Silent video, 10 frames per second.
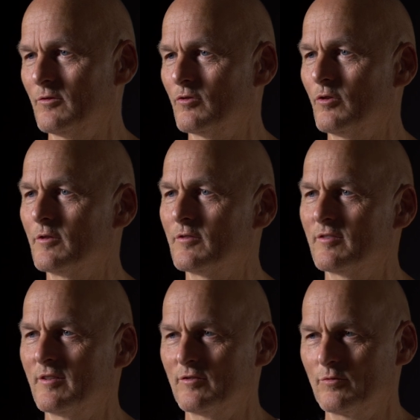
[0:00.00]
it
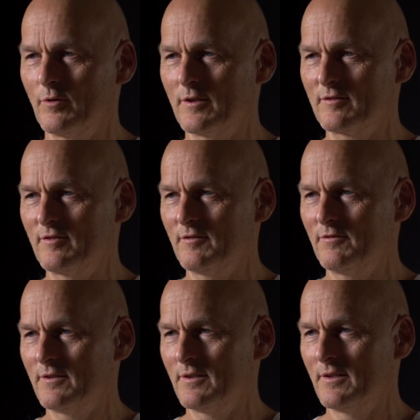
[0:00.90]
turns
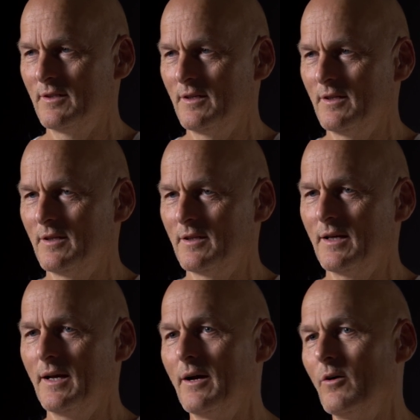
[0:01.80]
destructive
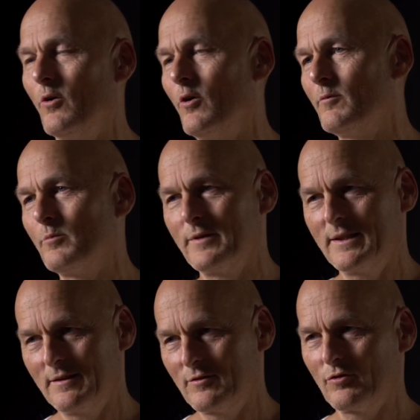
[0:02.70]
or
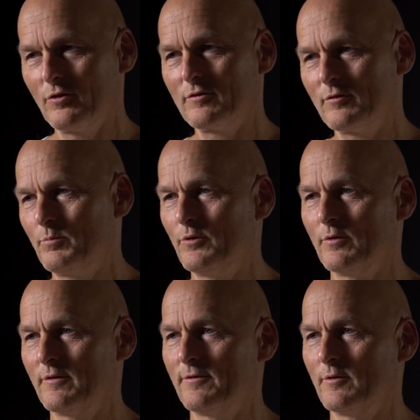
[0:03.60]
when it turns
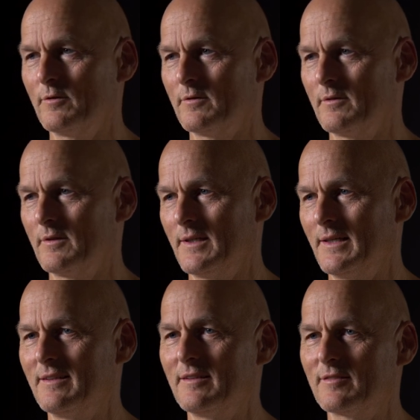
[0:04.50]
beautiful.
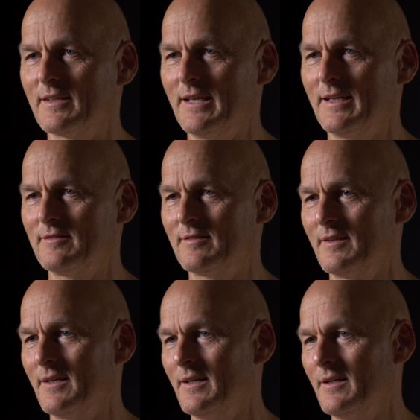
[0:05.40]
In this case,